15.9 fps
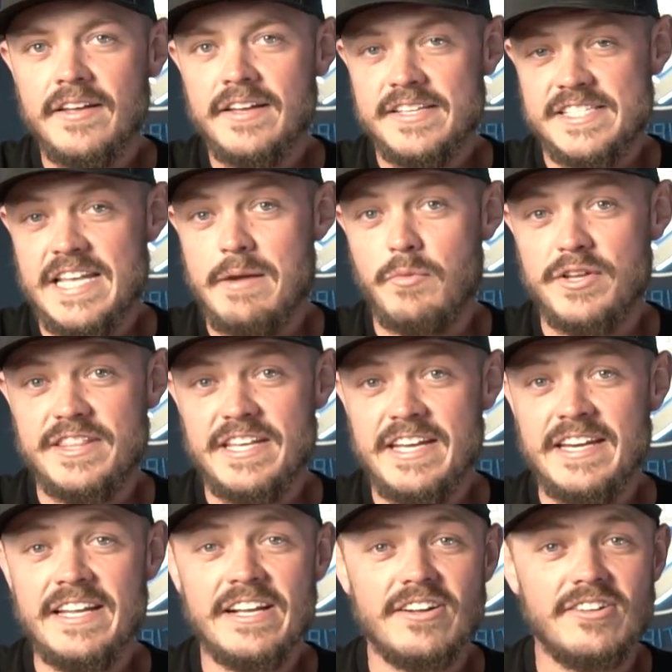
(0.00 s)
Same with
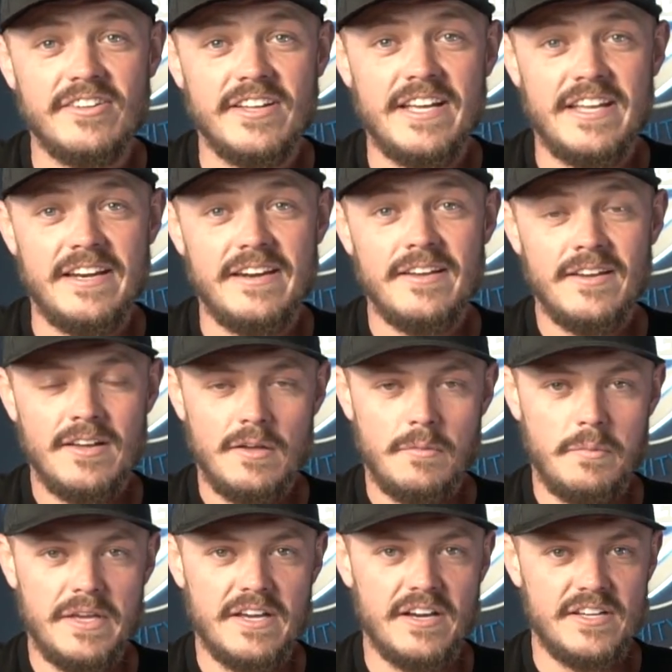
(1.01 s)
eating clean,
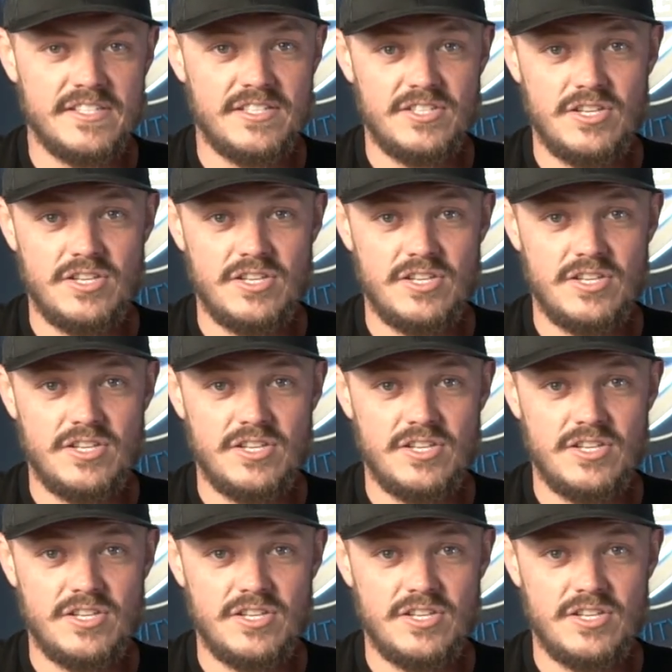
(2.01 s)
because